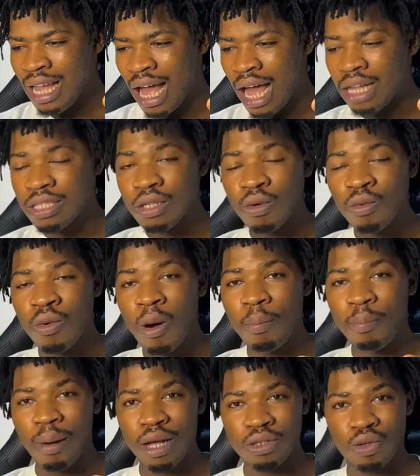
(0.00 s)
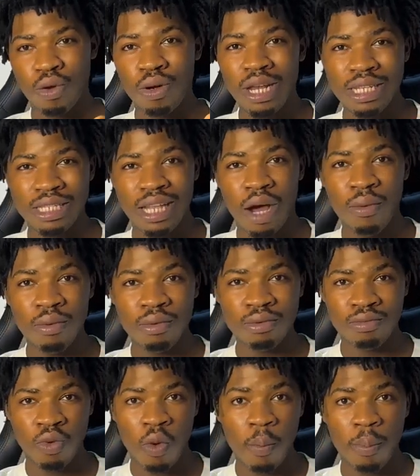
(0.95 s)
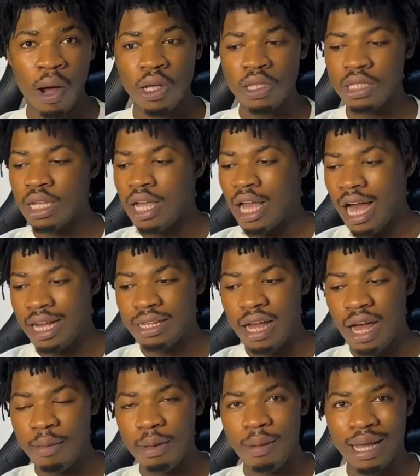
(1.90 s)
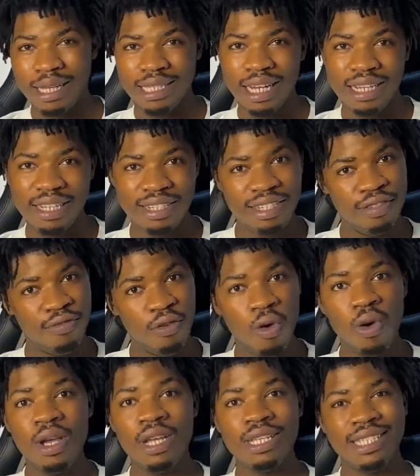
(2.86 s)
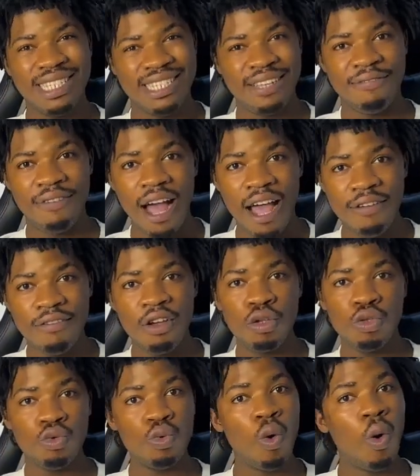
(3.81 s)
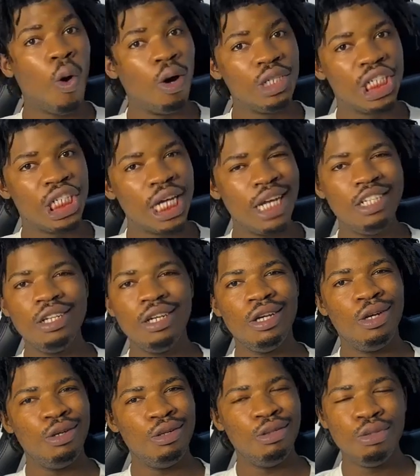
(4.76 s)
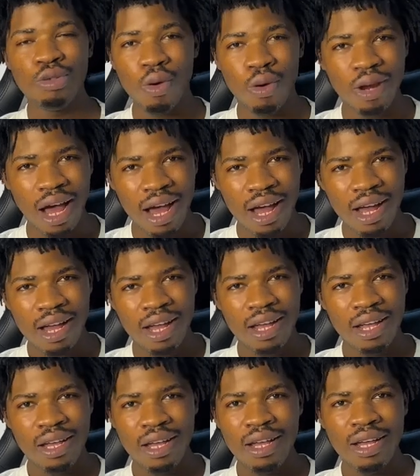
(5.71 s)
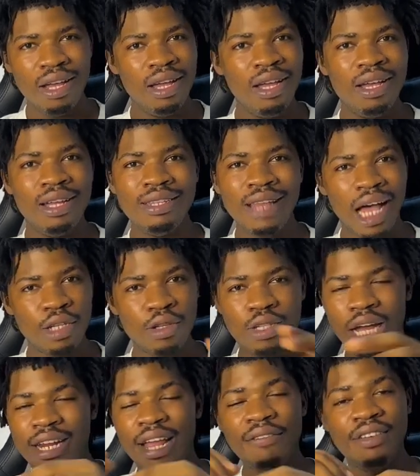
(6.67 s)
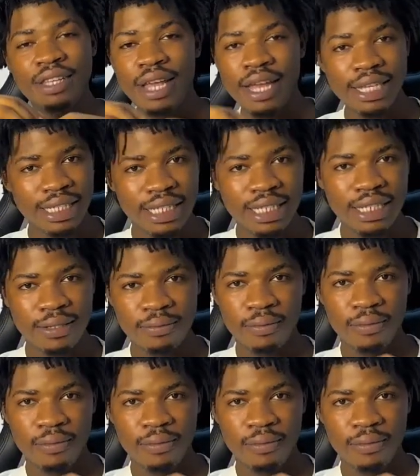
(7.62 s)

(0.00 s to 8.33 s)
at £1 or less than £1, and now I'm about selling it for 65 to $100. That's just an evidence.